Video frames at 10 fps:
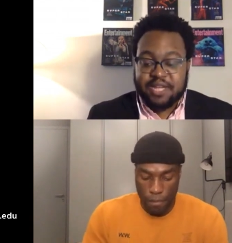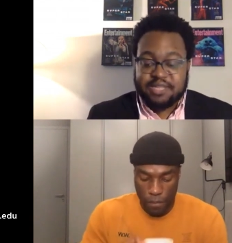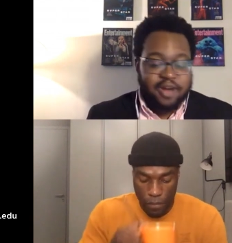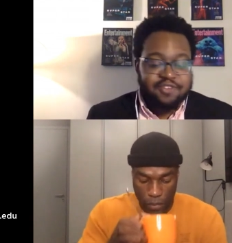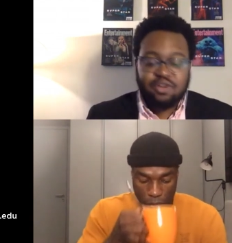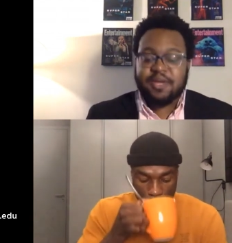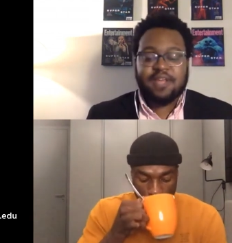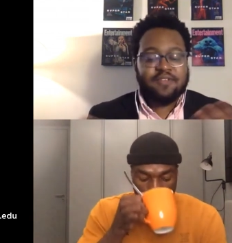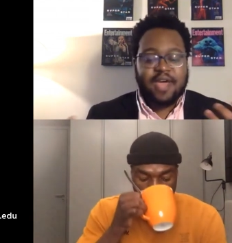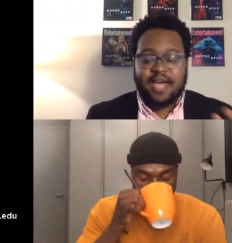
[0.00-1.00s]
Speaker 1: inspirational
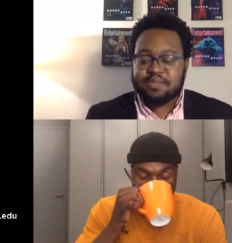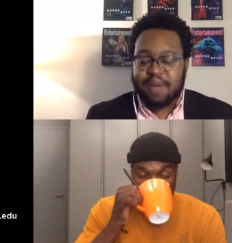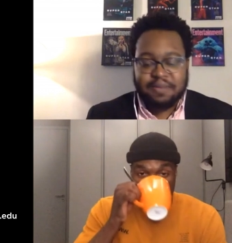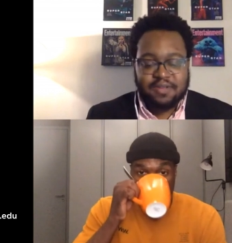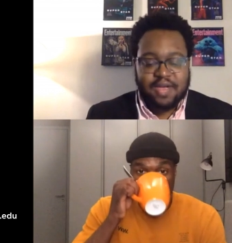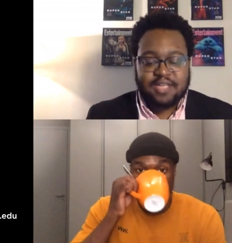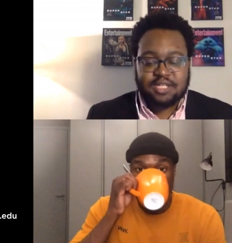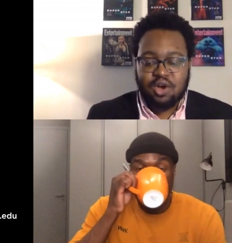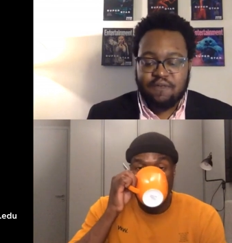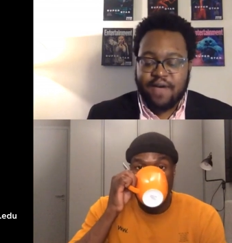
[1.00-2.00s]
because as Bobby,
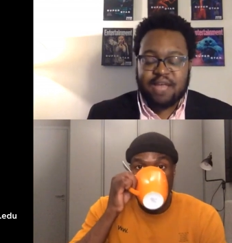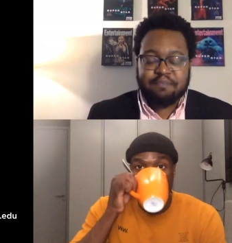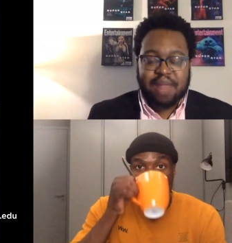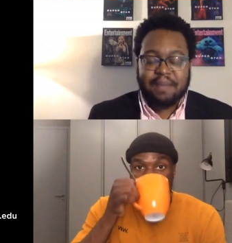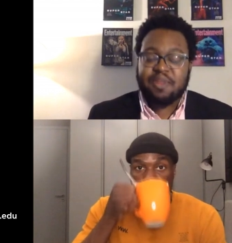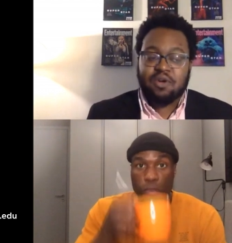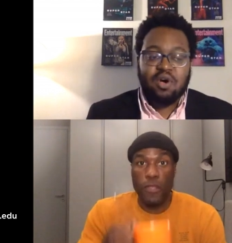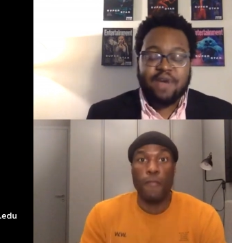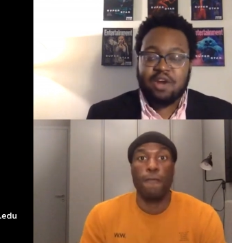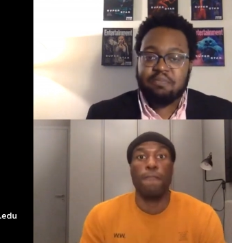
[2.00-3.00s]
as co, as Black Panther
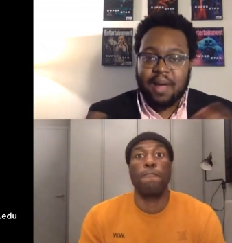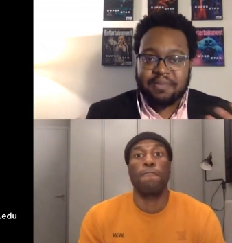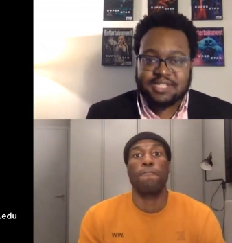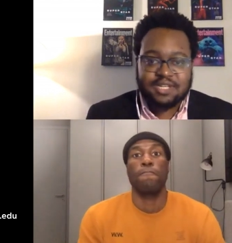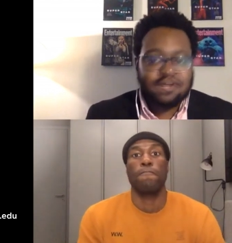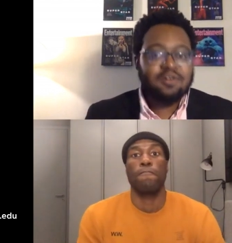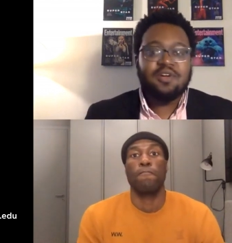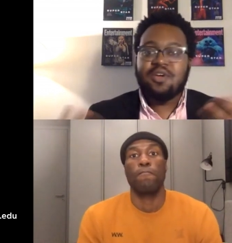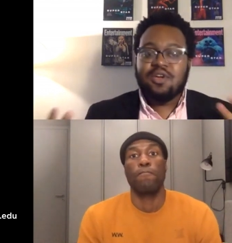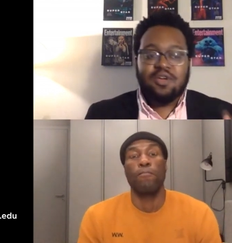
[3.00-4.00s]
co-founder Bobby
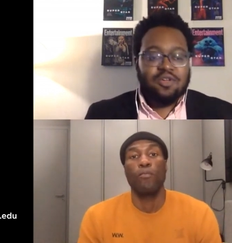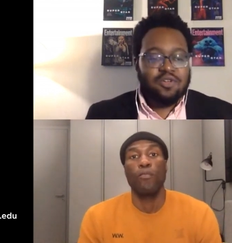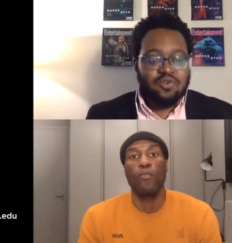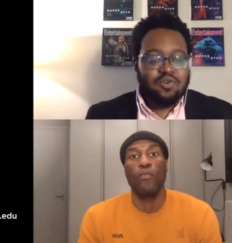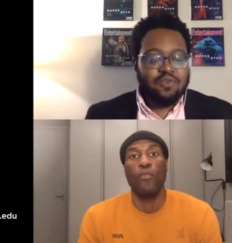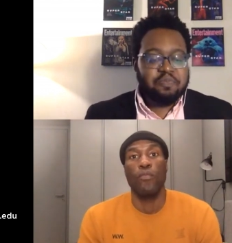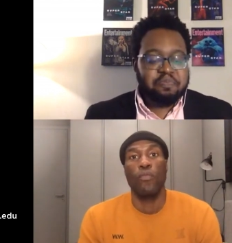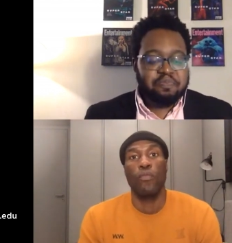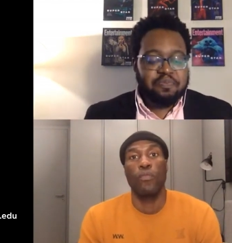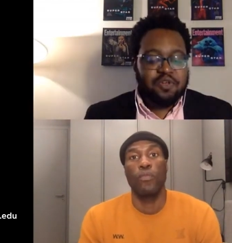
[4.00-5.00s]
Seale, you're
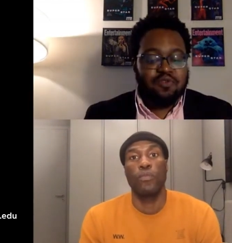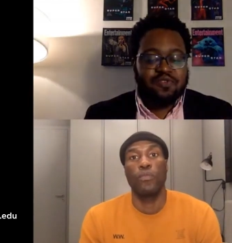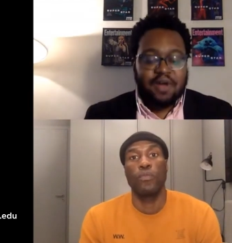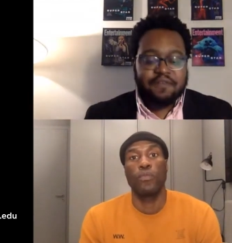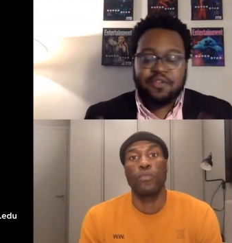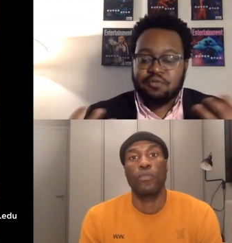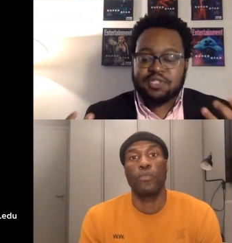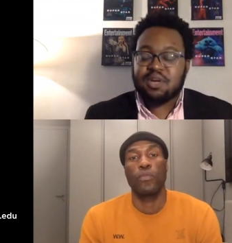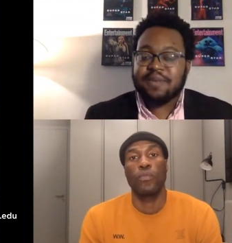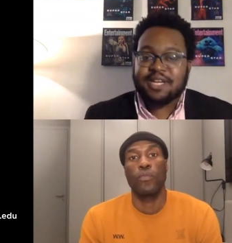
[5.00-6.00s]
you suffer
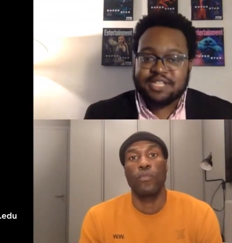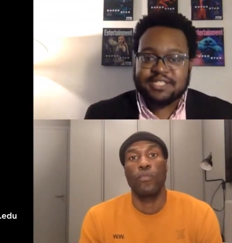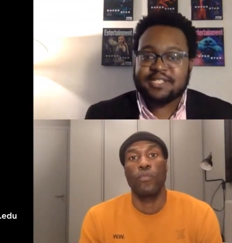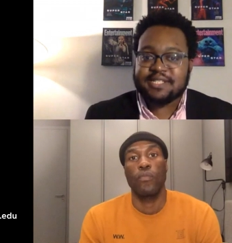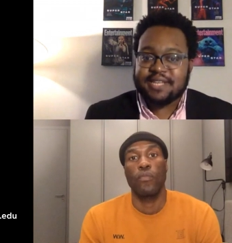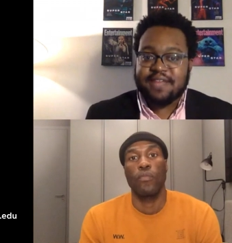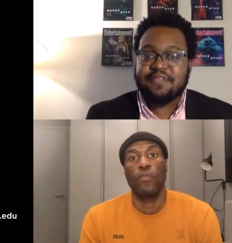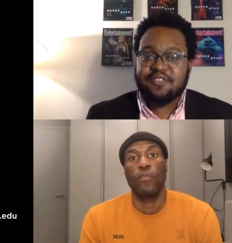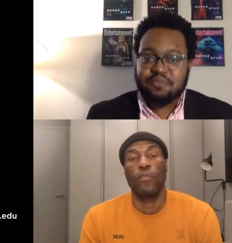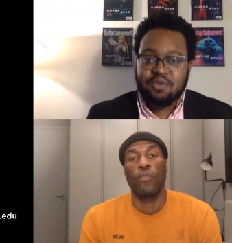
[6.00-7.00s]
through so many injustices
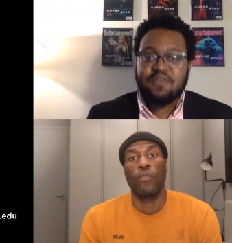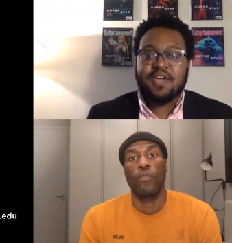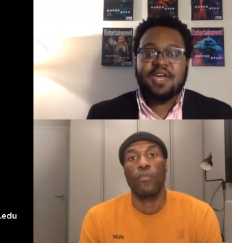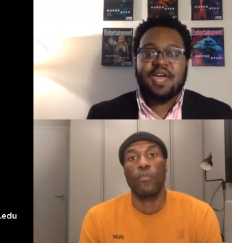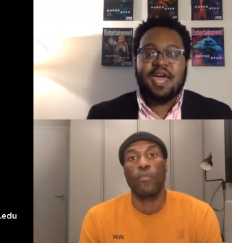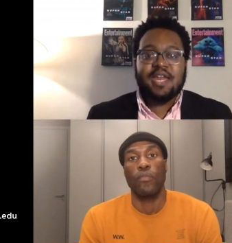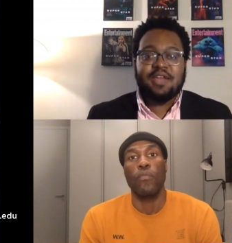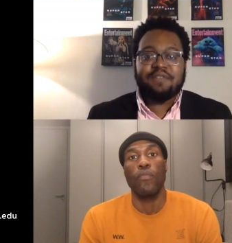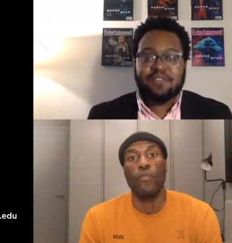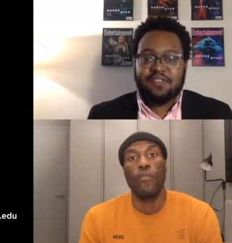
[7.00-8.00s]
in this movie,
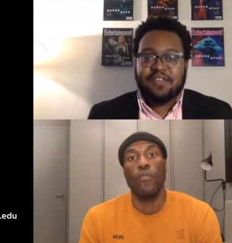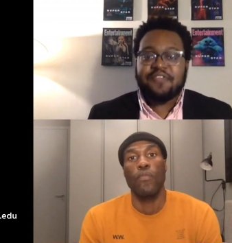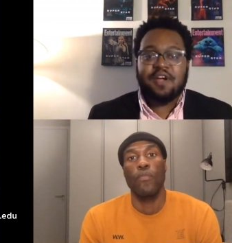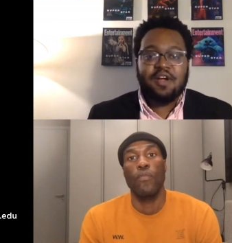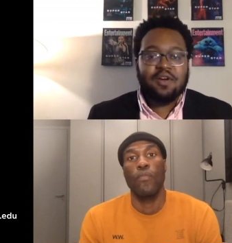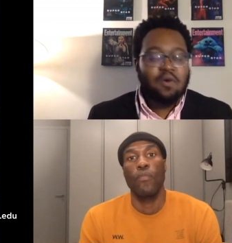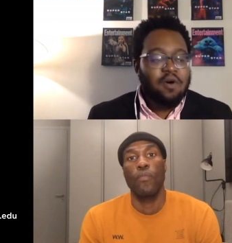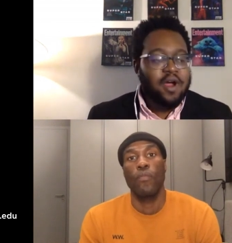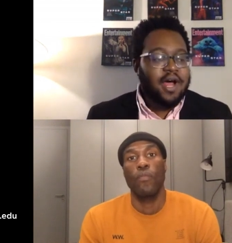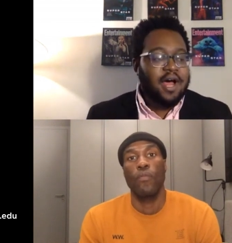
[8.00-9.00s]
and you have to just sit there in
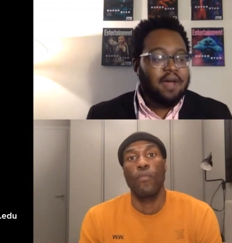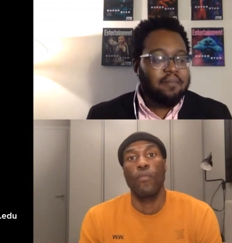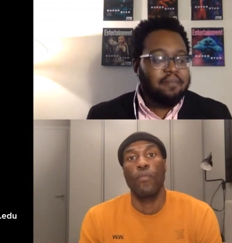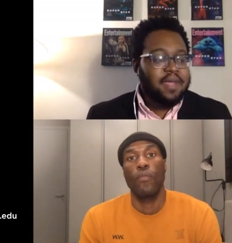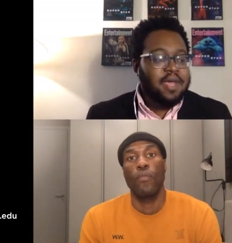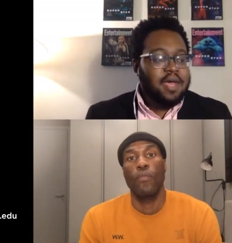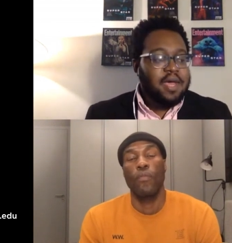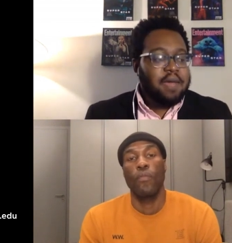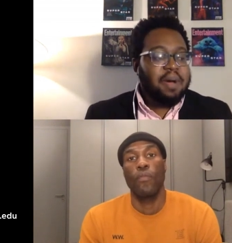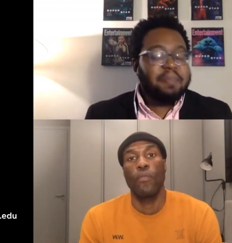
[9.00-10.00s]
court. Um,
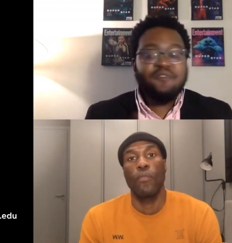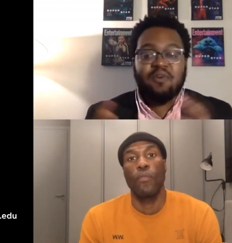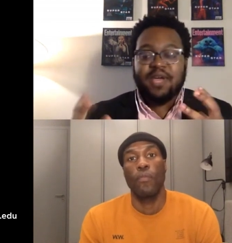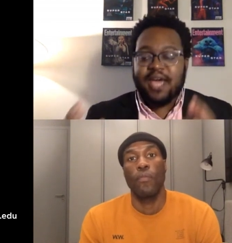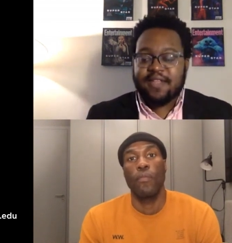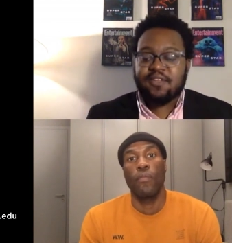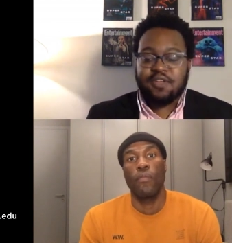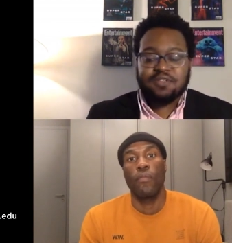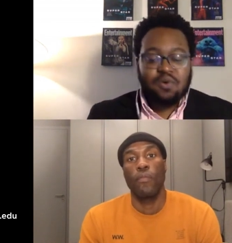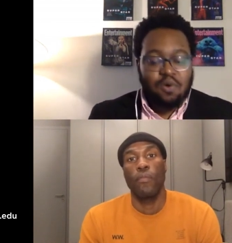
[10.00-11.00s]
but before we get
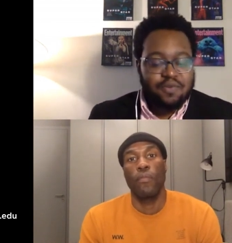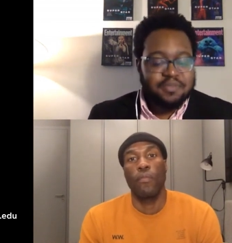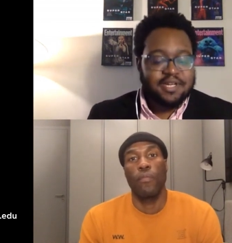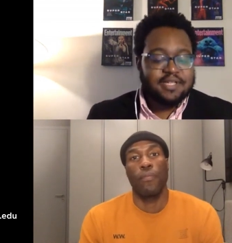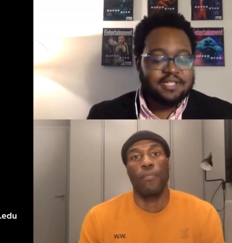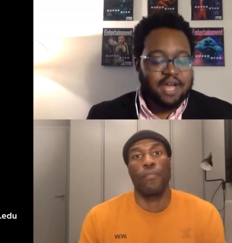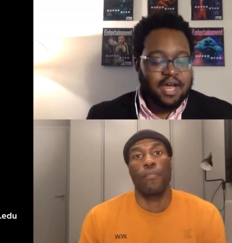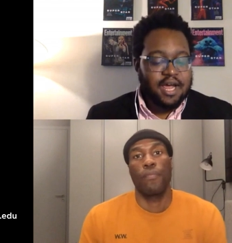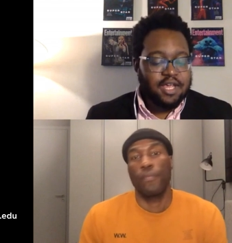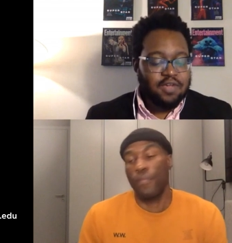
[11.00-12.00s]
to those courtroom scenes,
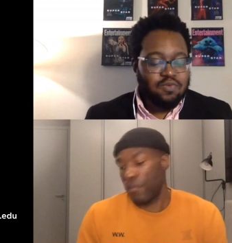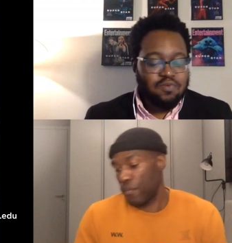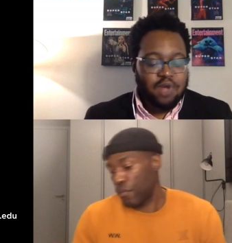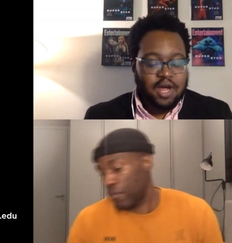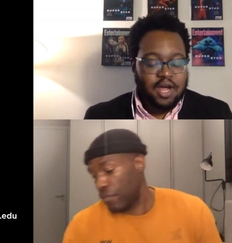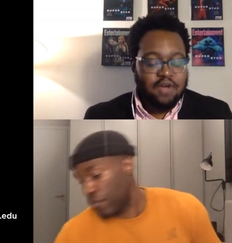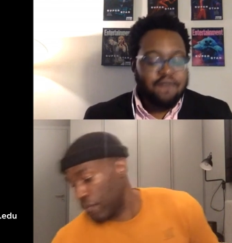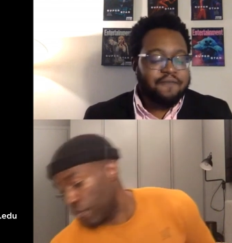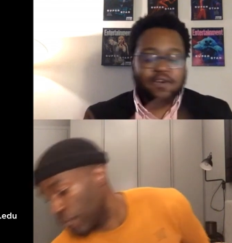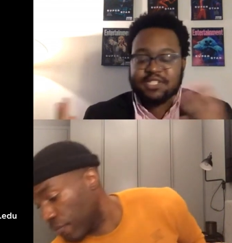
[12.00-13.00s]
uh, you uh,
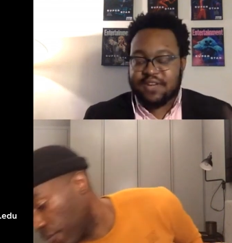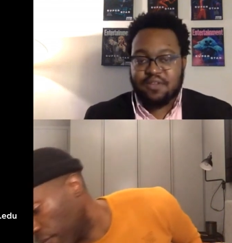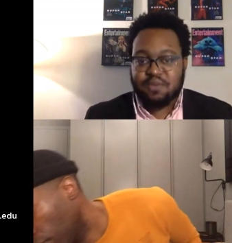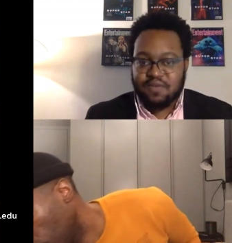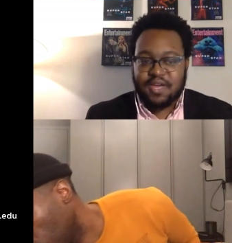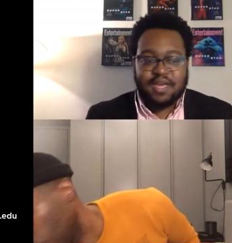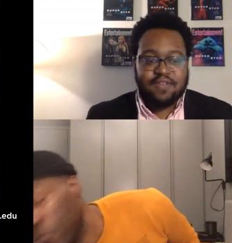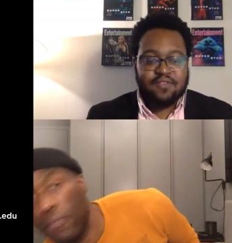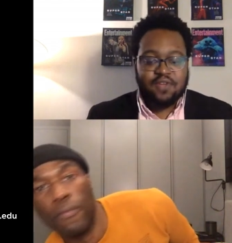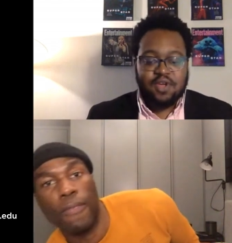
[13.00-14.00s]
your first scene in the movie
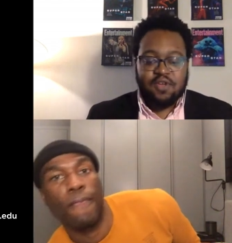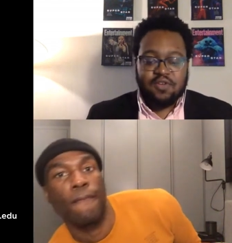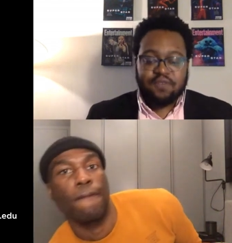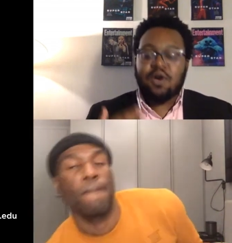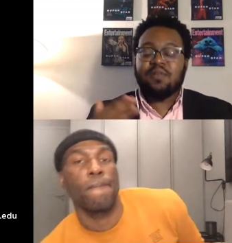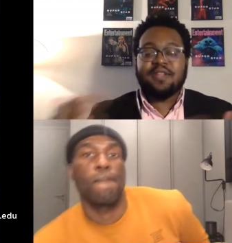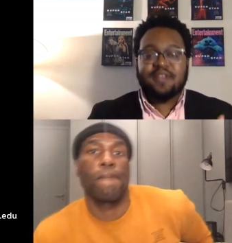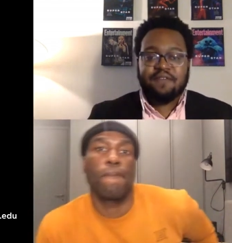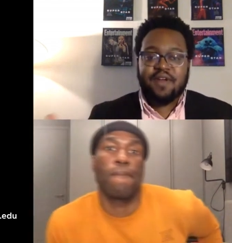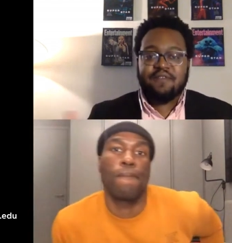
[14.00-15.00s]
is sort of totally
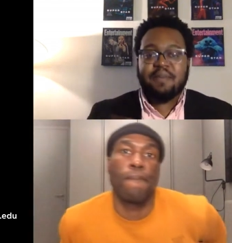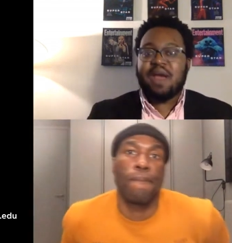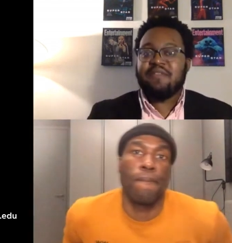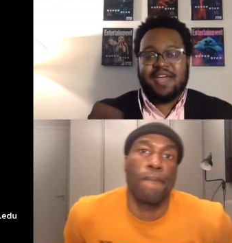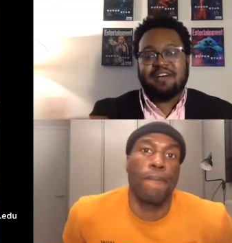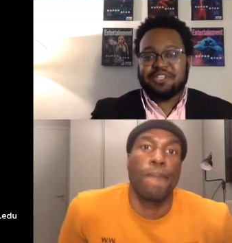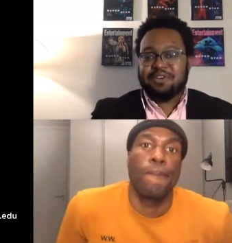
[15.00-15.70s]
different from everything